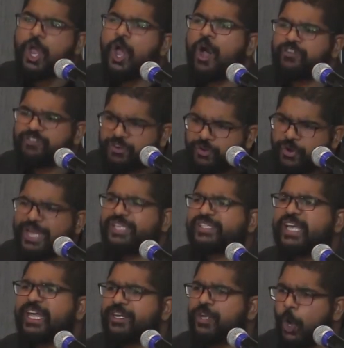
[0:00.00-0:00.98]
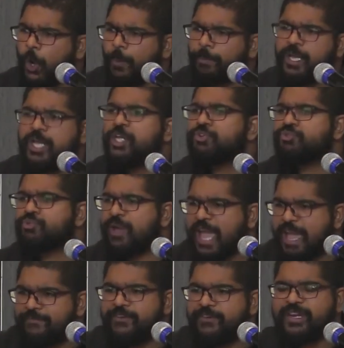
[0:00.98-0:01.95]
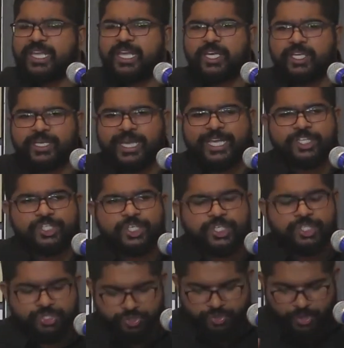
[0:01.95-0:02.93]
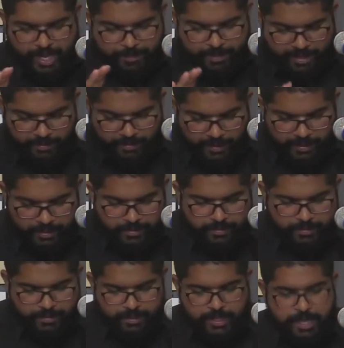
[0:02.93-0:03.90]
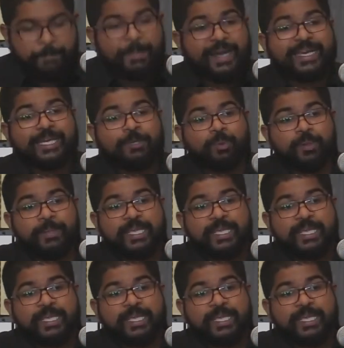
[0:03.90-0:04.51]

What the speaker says: of grace and hope to every nation, tribe, and tongue. But it will be